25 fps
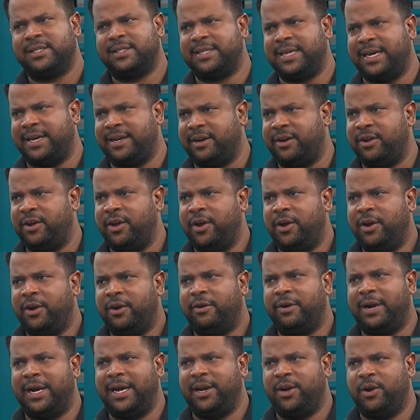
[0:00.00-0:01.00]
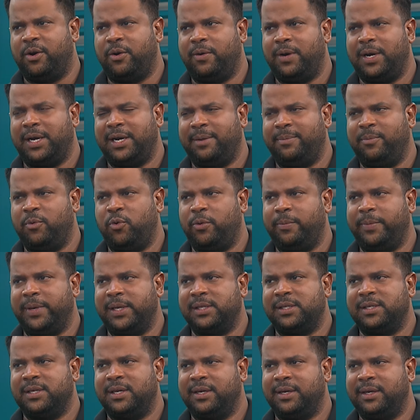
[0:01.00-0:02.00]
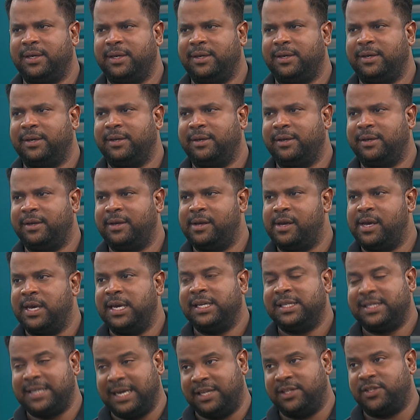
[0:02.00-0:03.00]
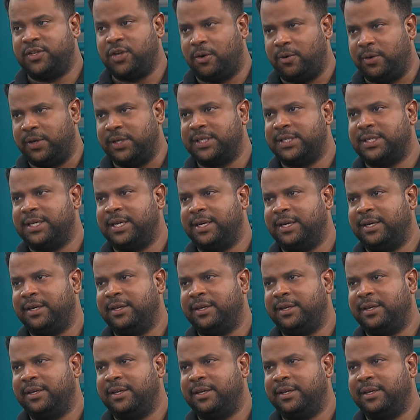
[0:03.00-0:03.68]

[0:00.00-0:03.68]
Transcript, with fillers: 10 right now at the moment. 10 what? 10 towers.